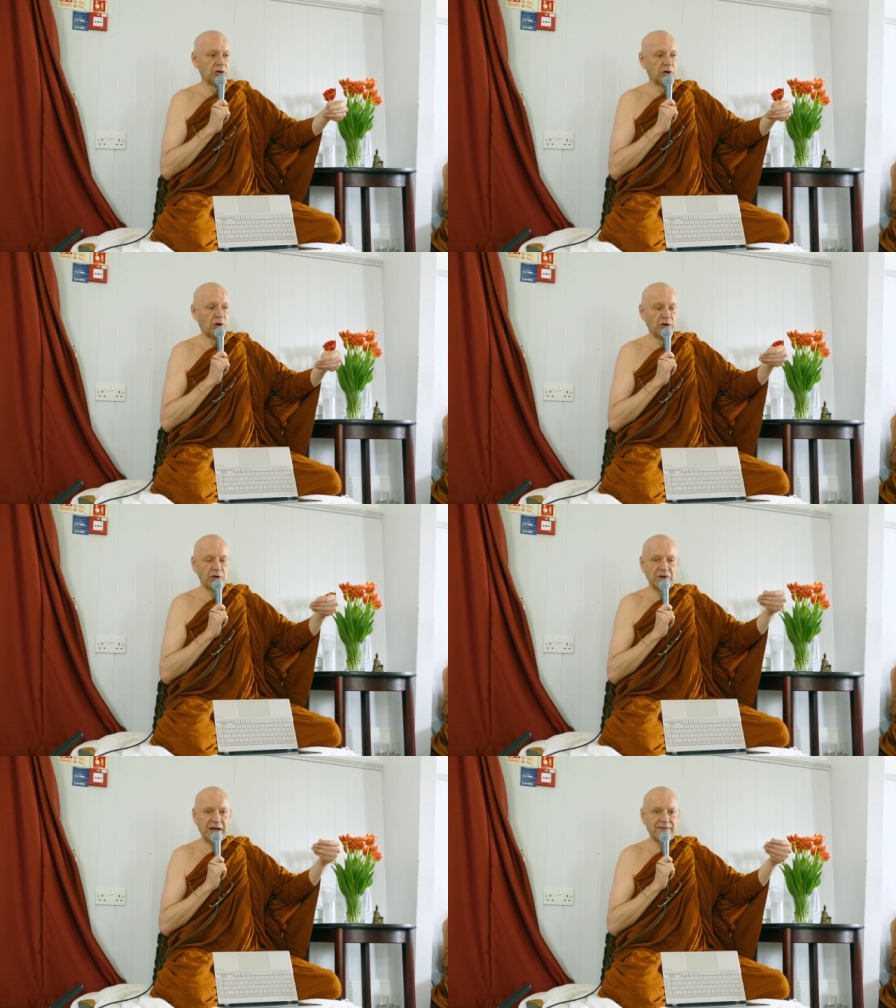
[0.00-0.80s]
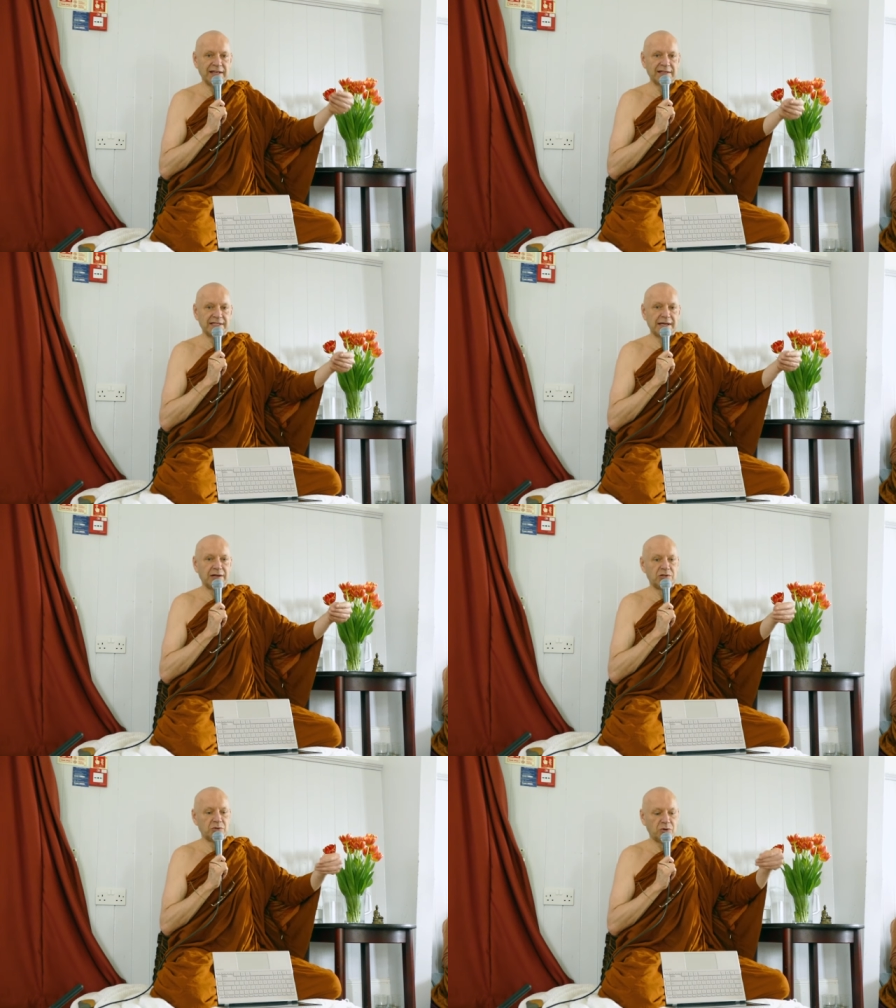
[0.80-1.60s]
You learn to have
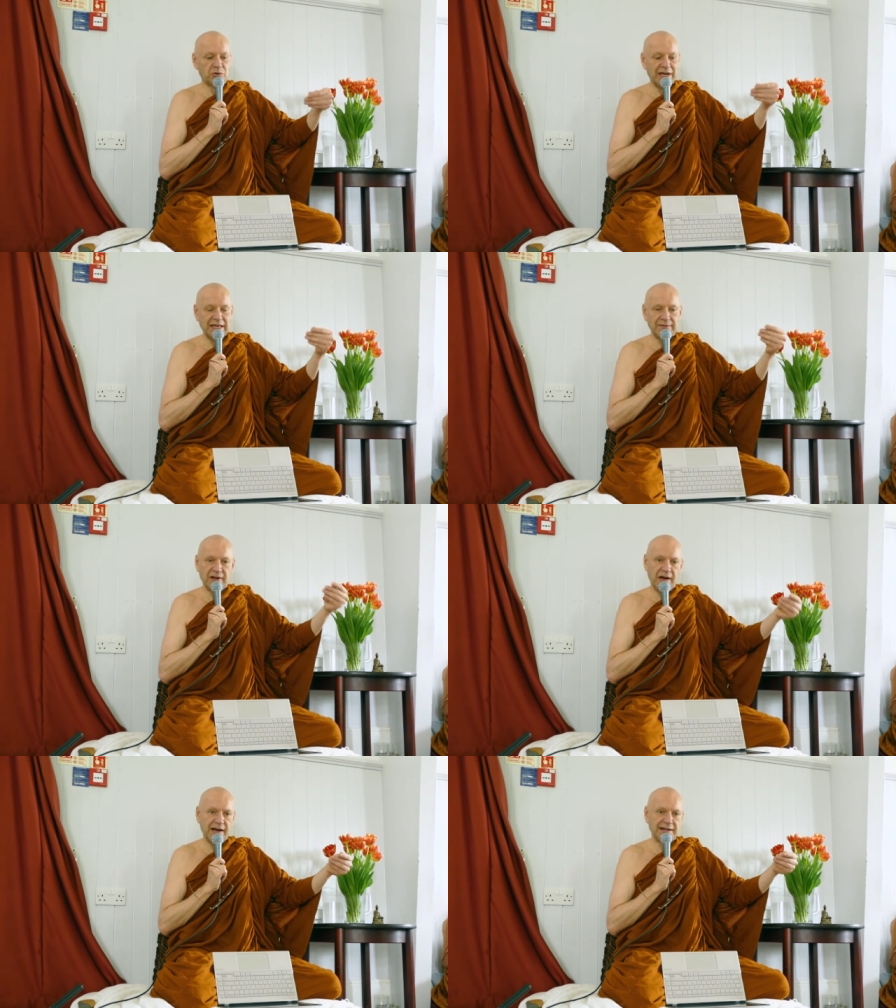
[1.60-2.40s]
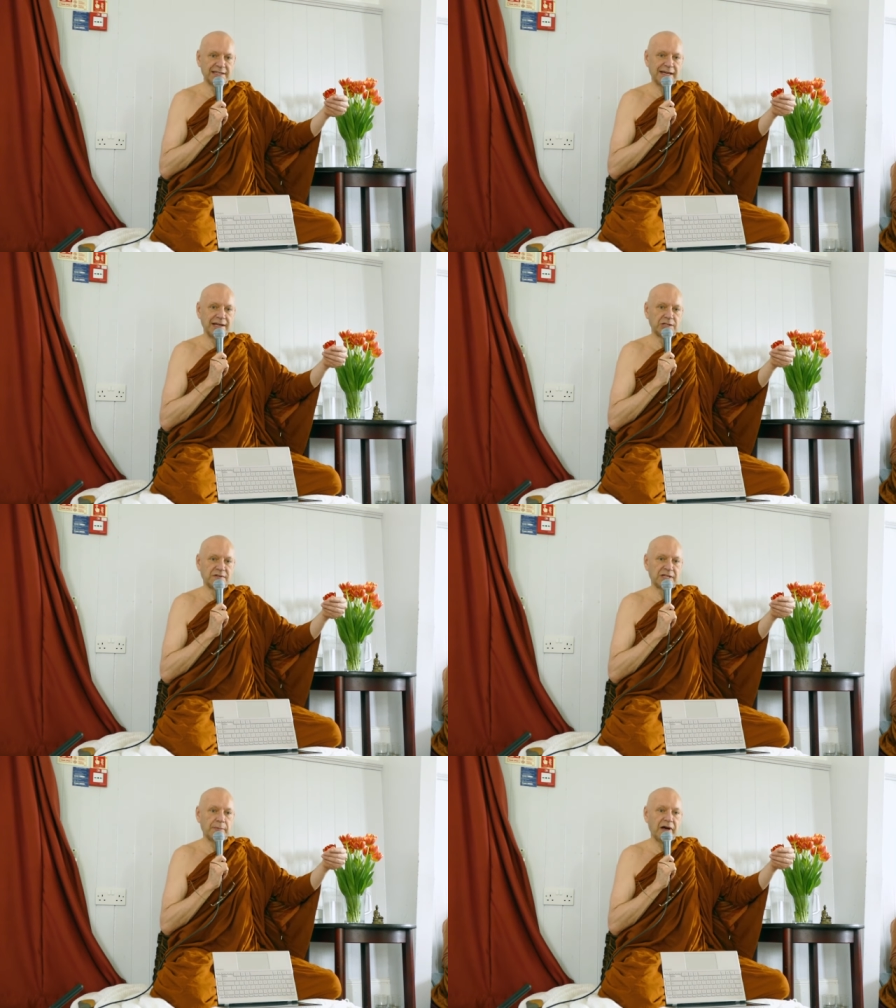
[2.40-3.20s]
insights, you go to even higher states
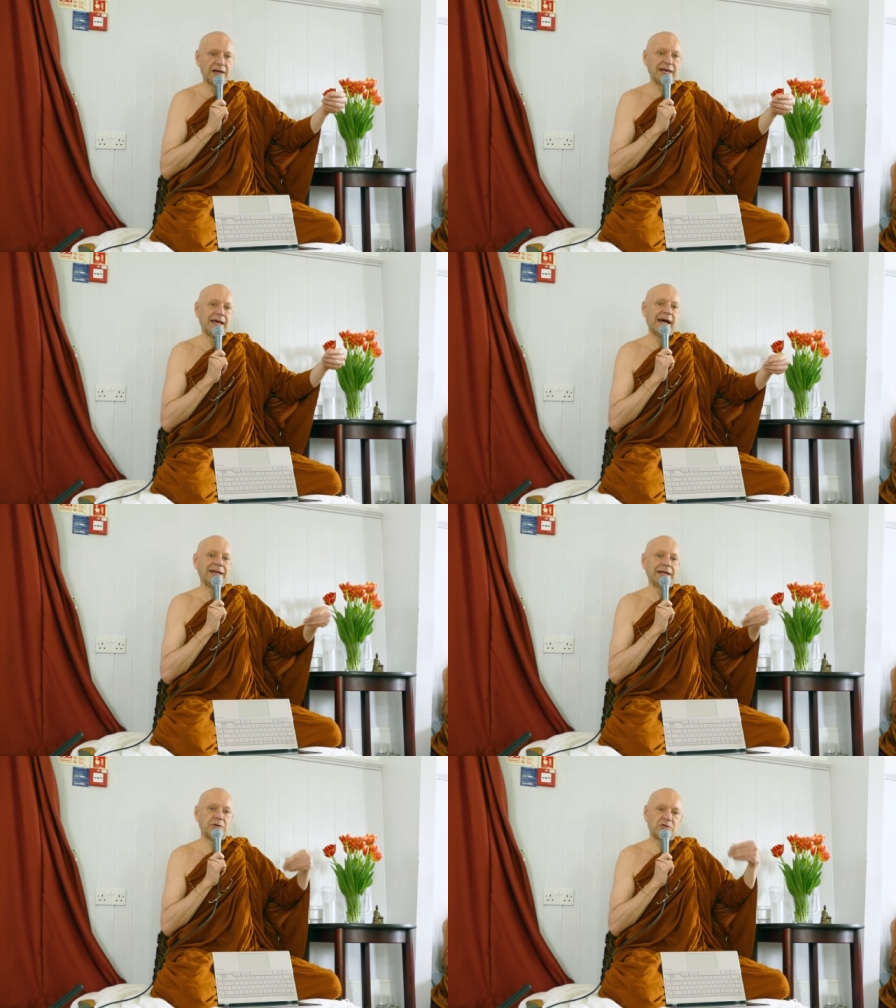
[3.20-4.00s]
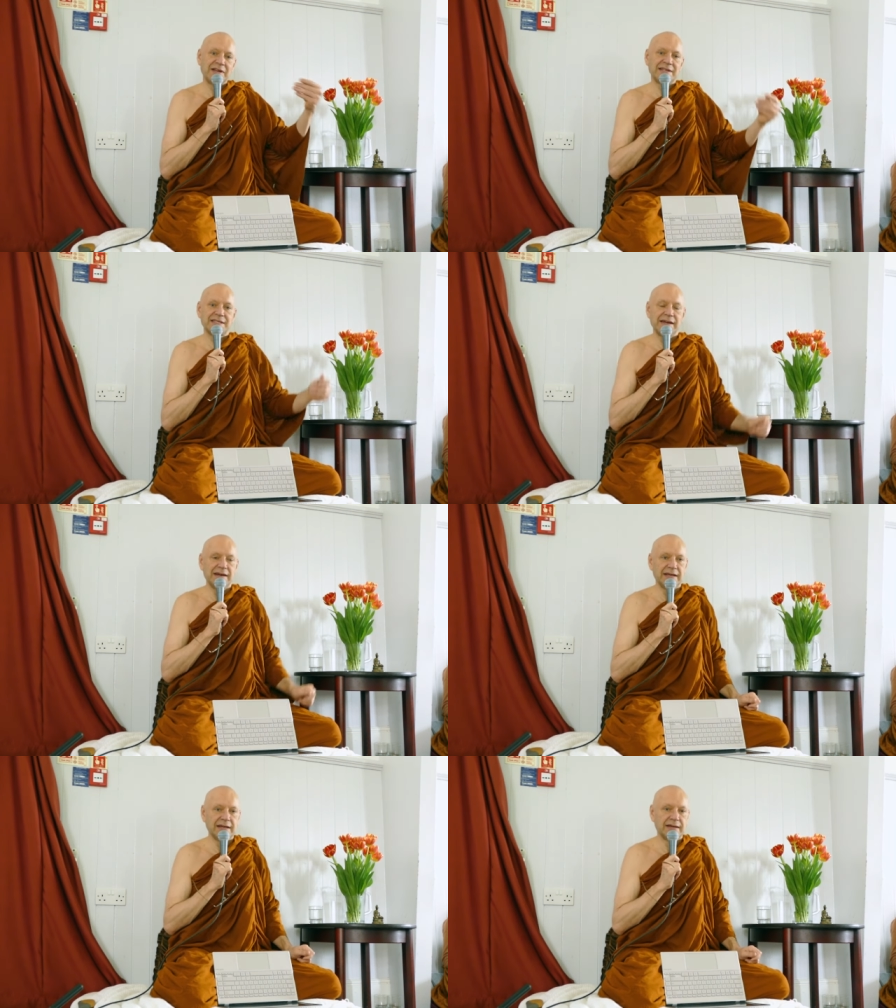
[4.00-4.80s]
of samadhi, and then you
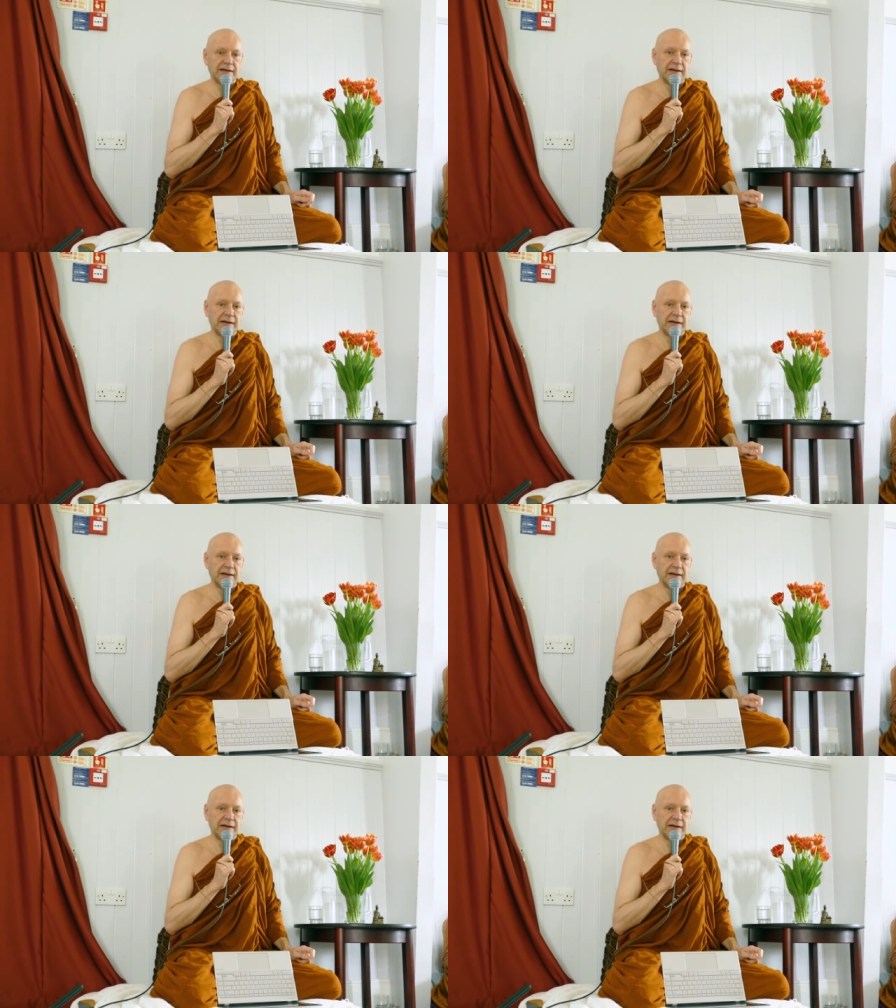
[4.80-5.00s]
transcend it.